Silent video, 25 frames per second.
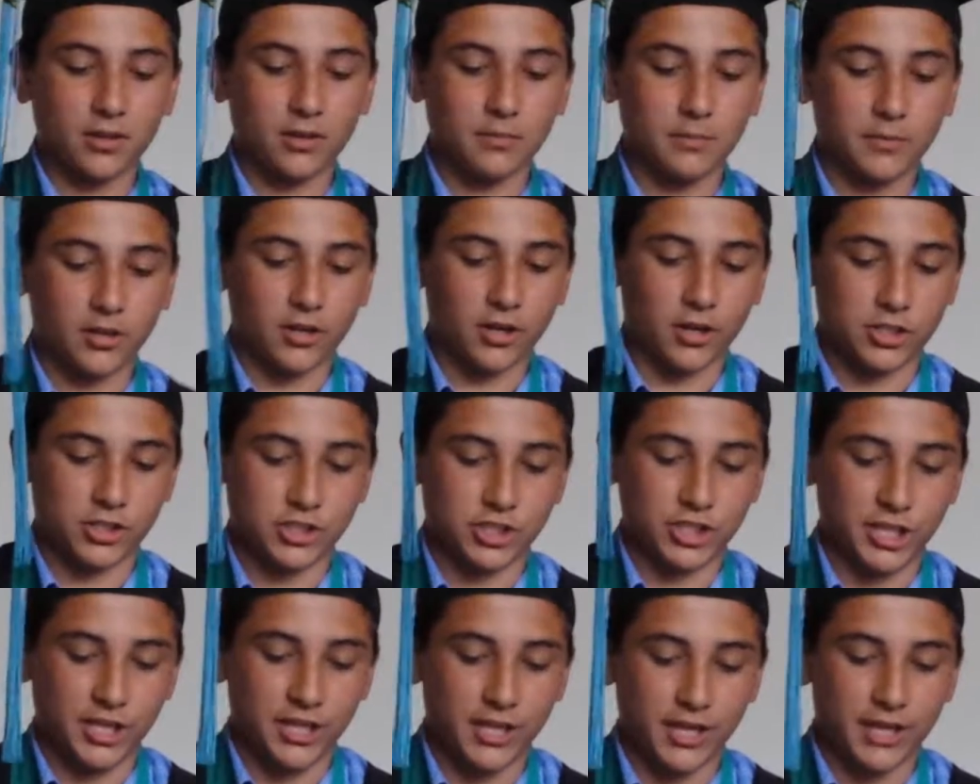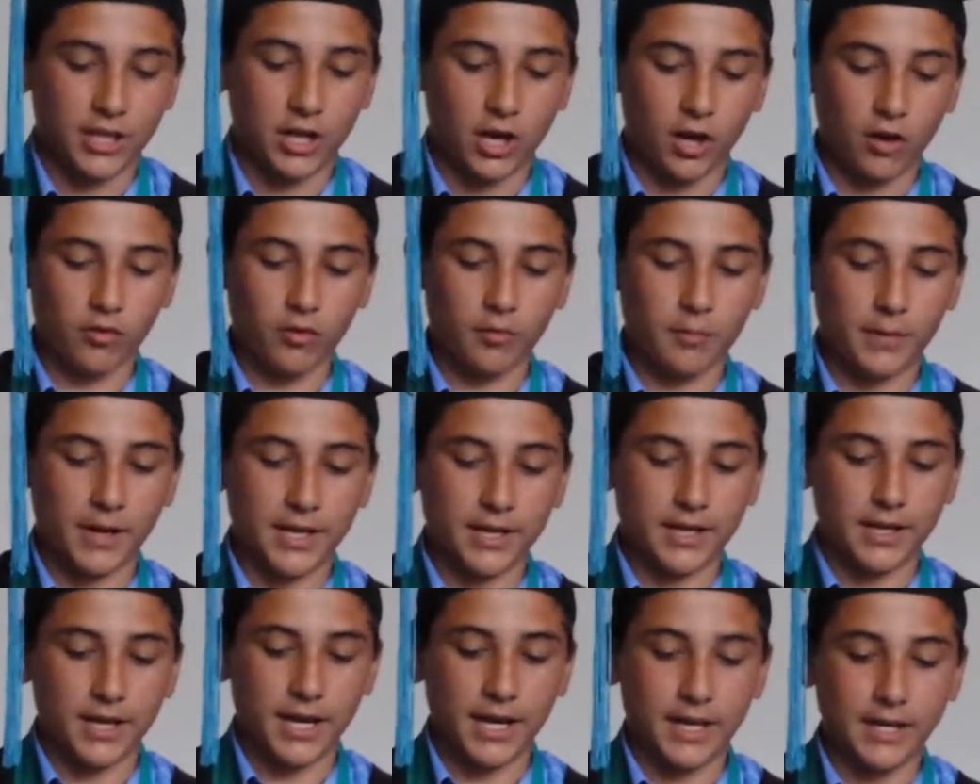Kiran Mukherjee, and over
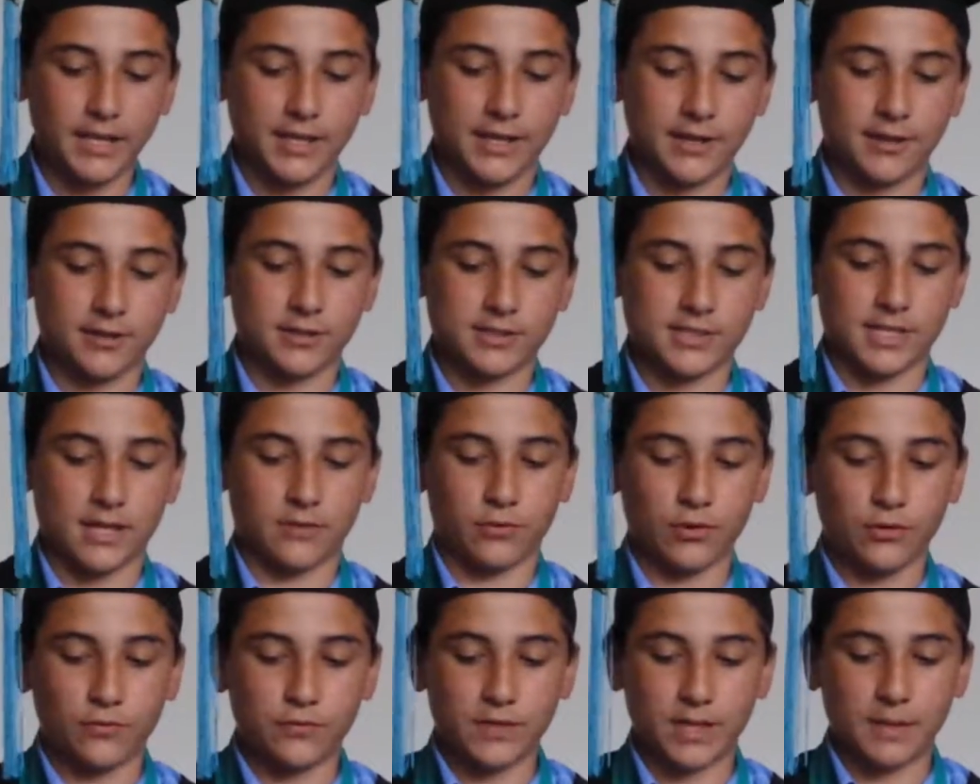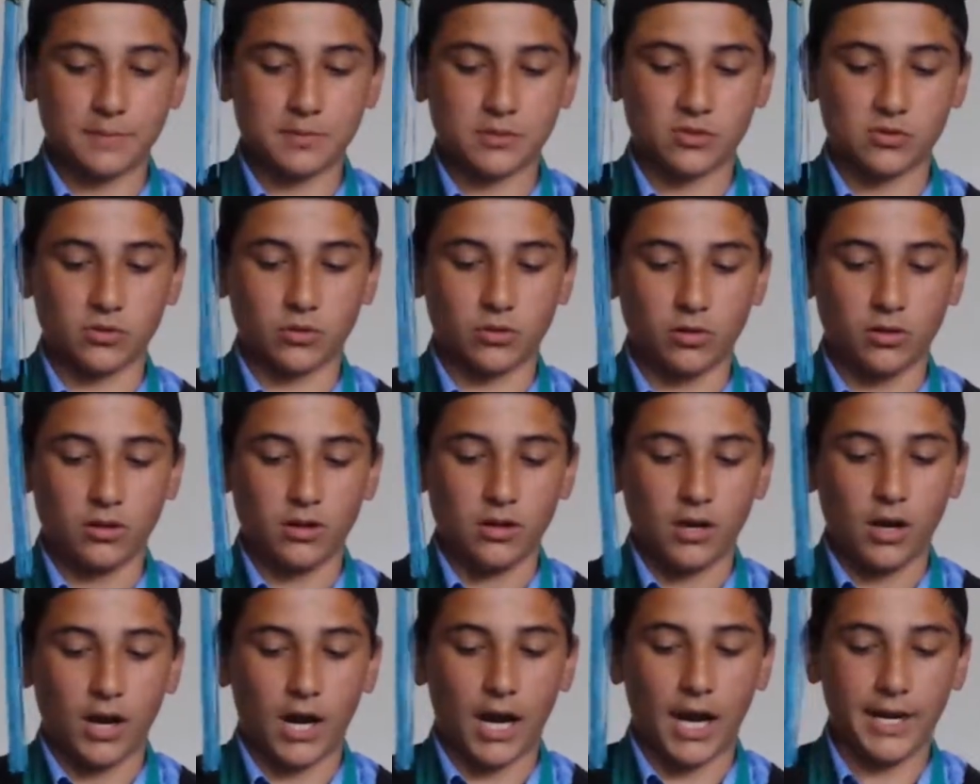my 9 years at Rooftop School,
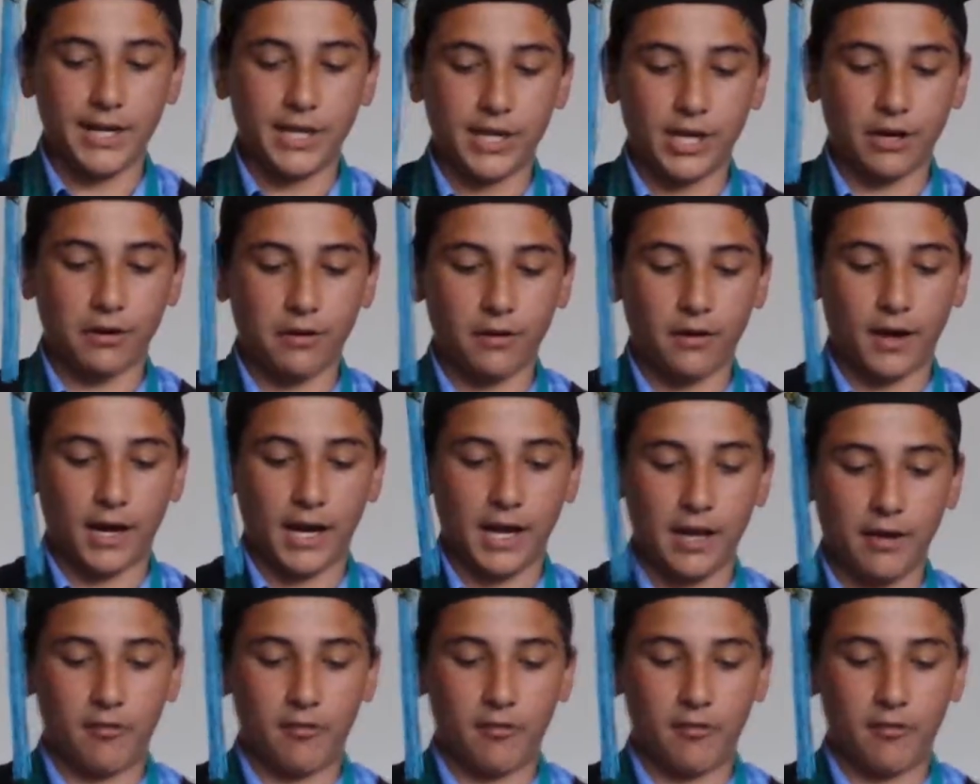I know I